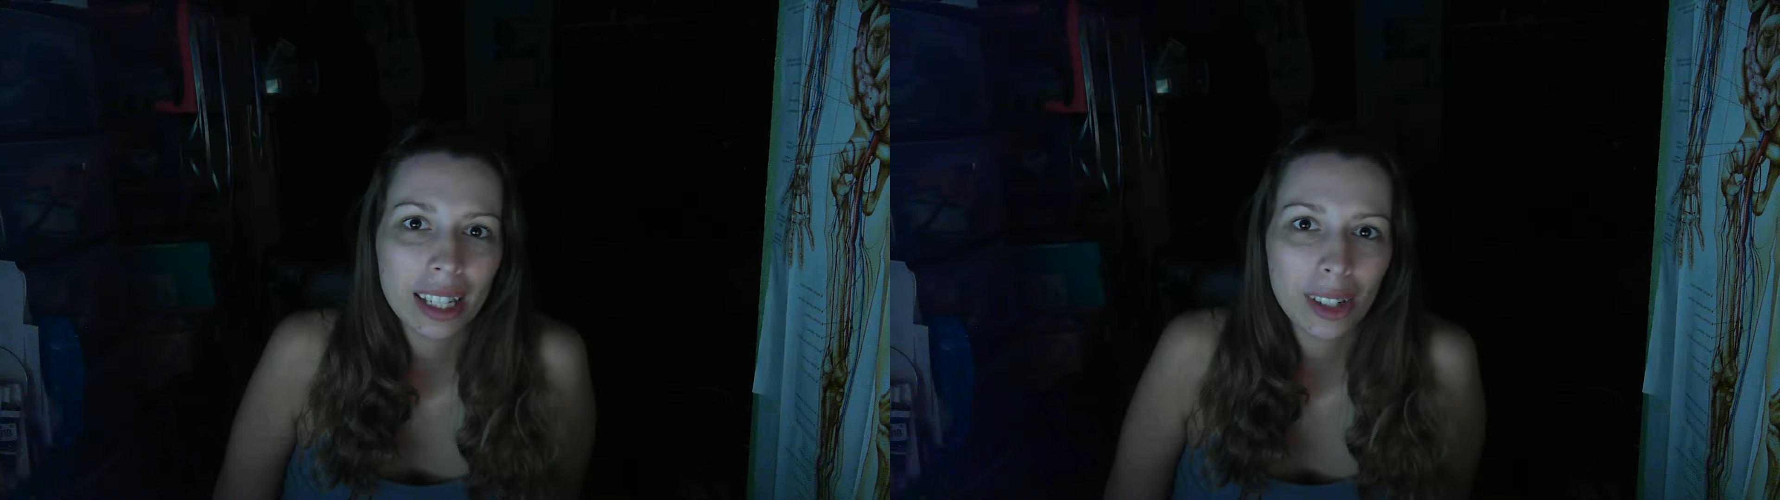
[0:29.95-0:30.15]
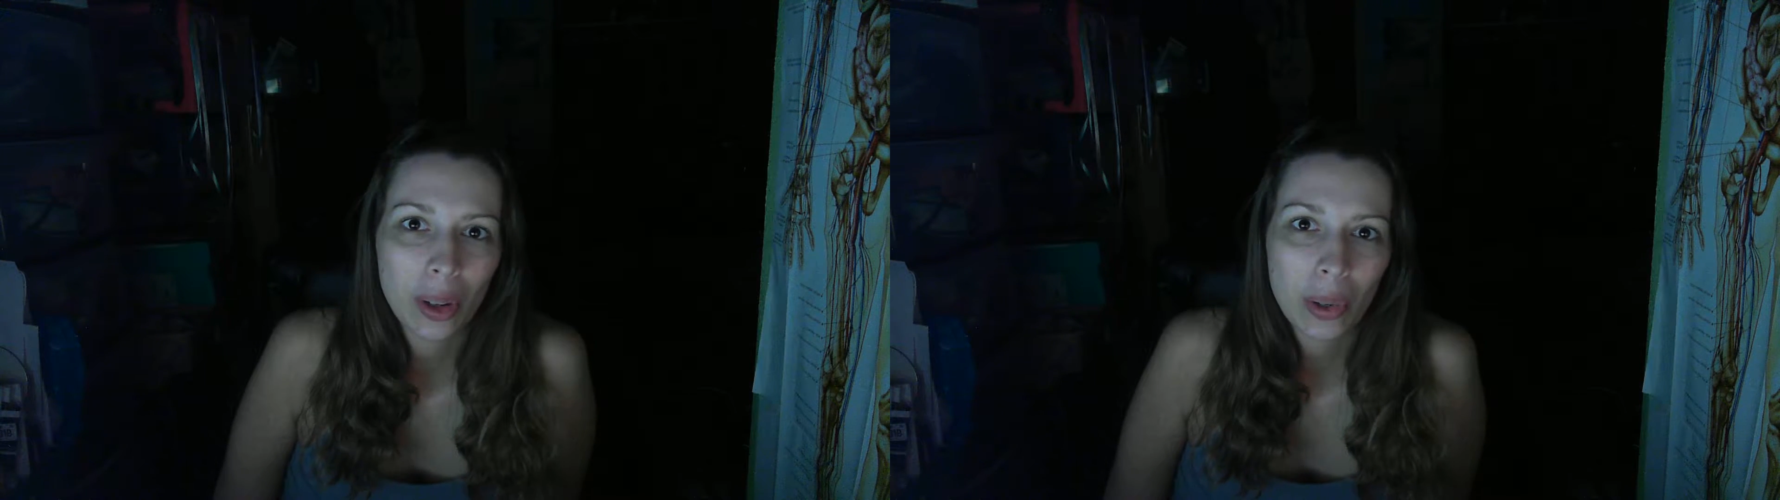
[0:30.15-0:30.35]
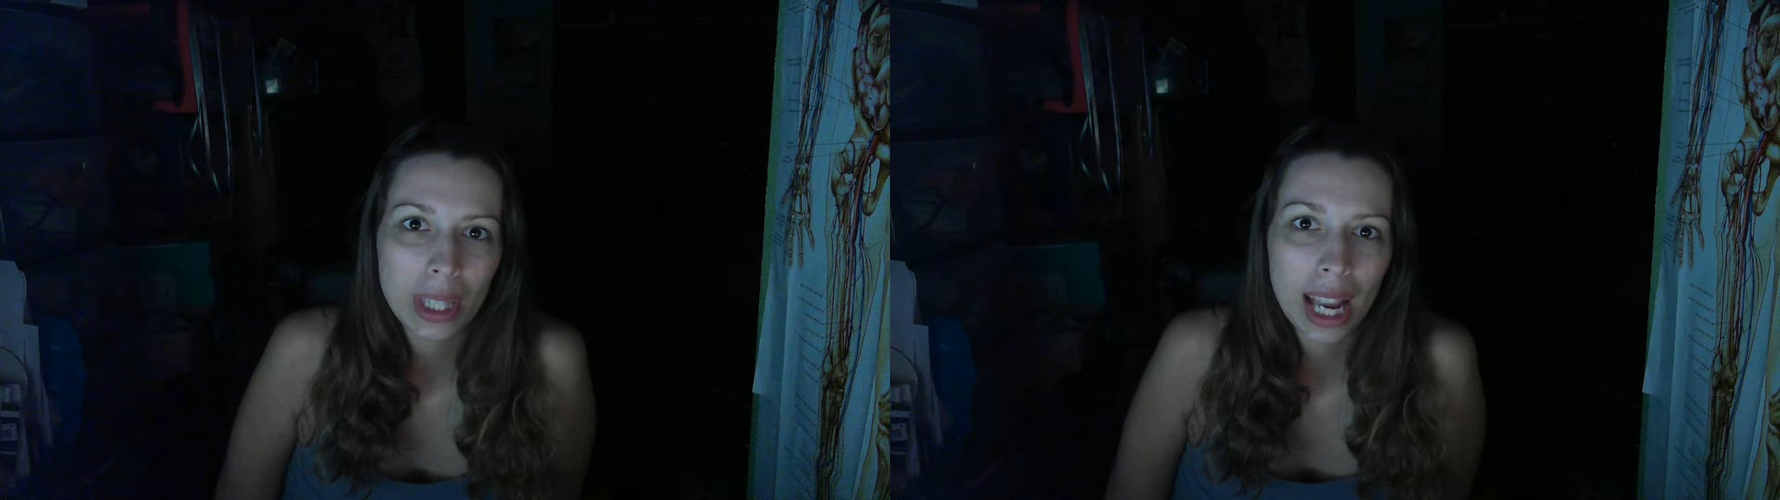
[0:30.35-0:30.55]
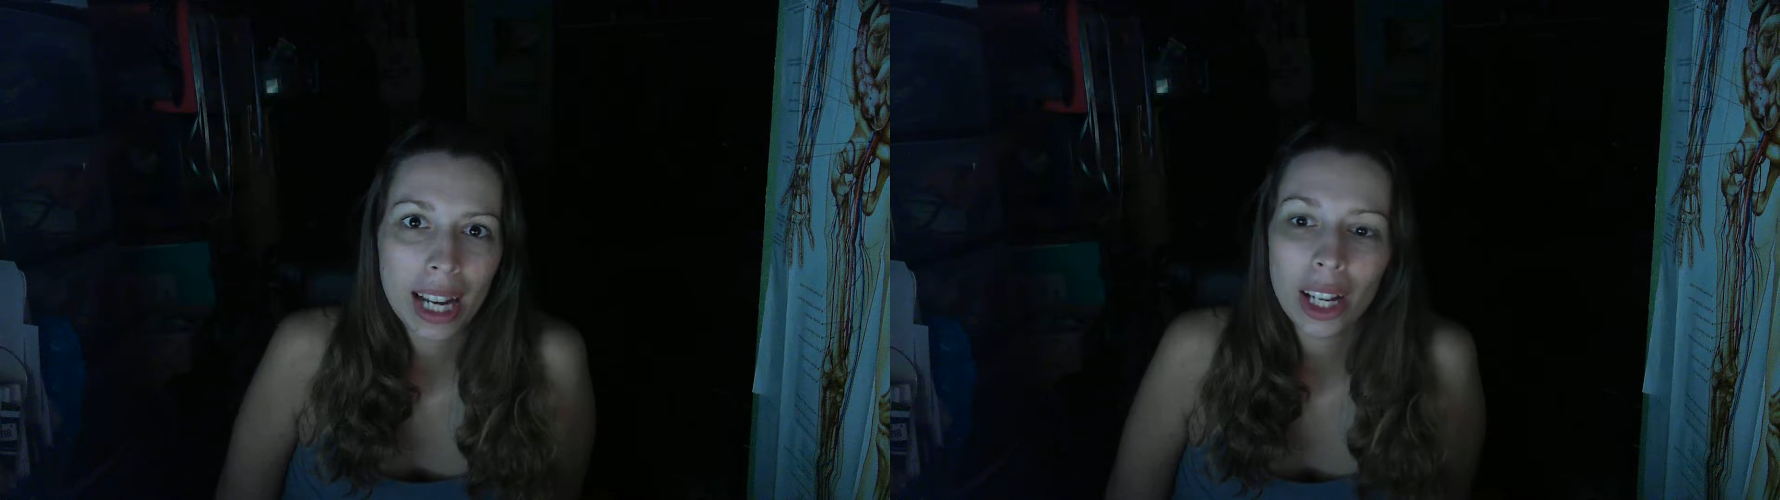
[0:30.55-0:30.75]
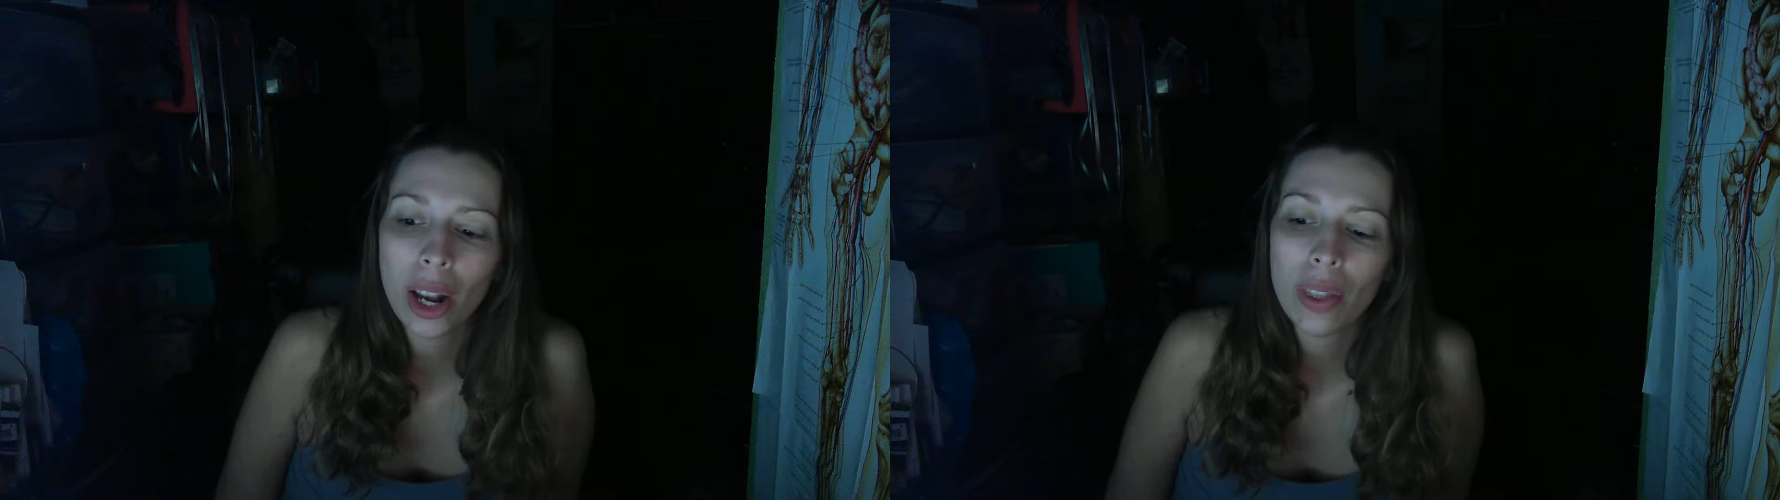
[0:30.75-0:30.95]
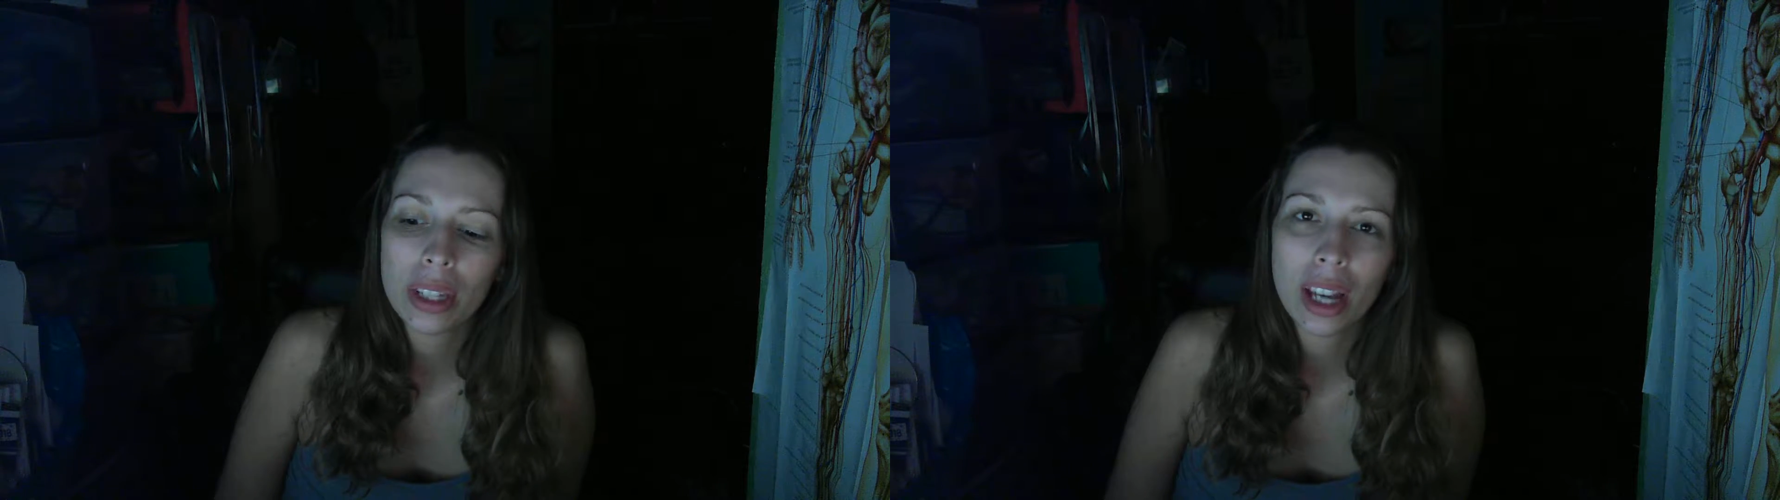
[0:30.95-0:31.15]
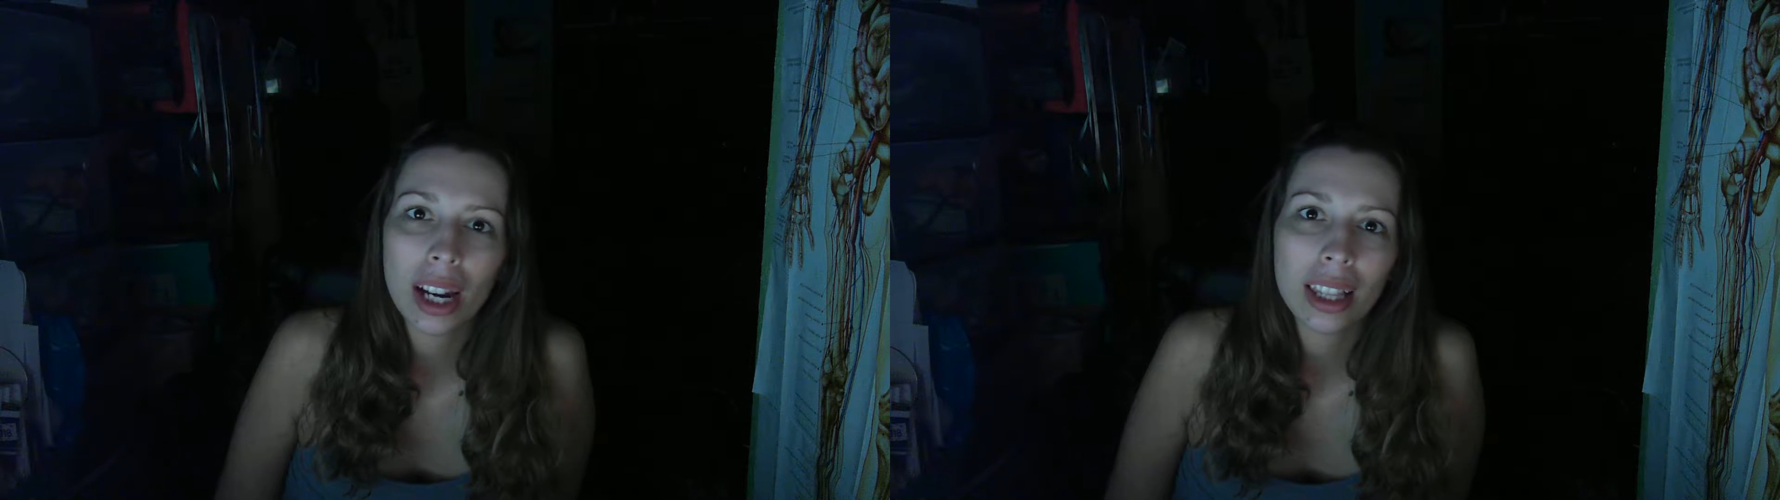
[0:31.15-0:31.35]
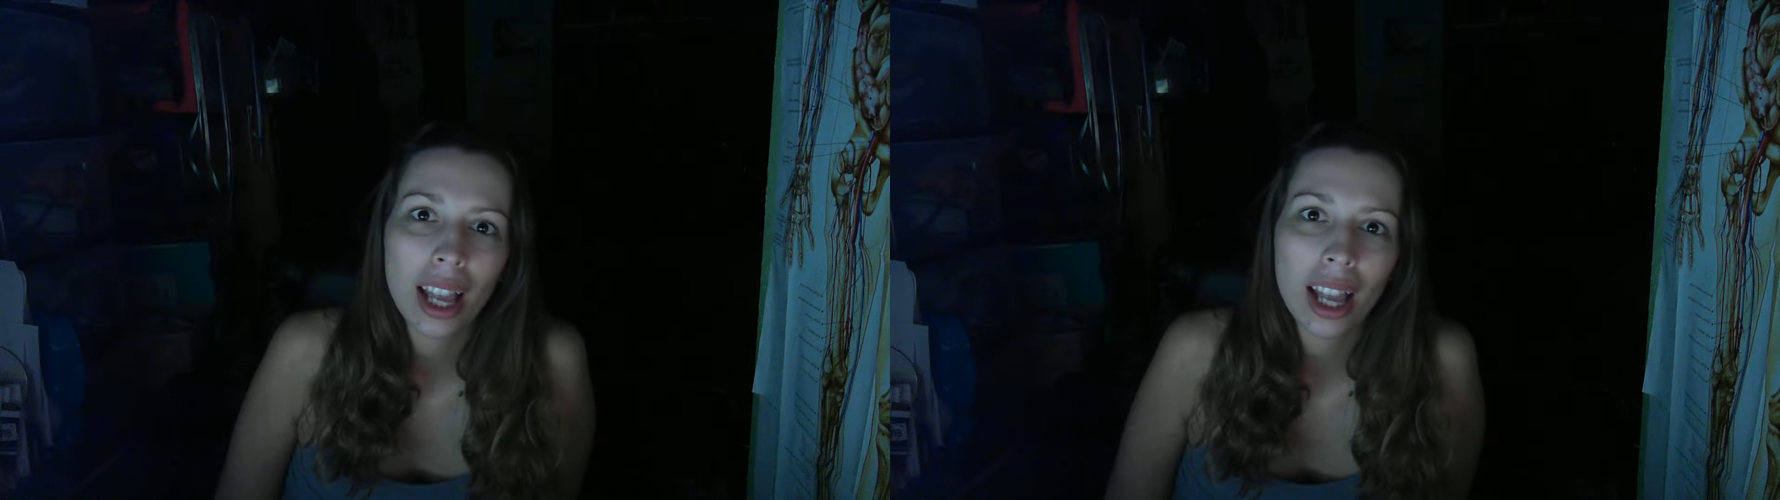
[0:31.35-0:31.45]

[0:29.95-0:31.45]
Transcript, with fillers: you know, signing on the dotted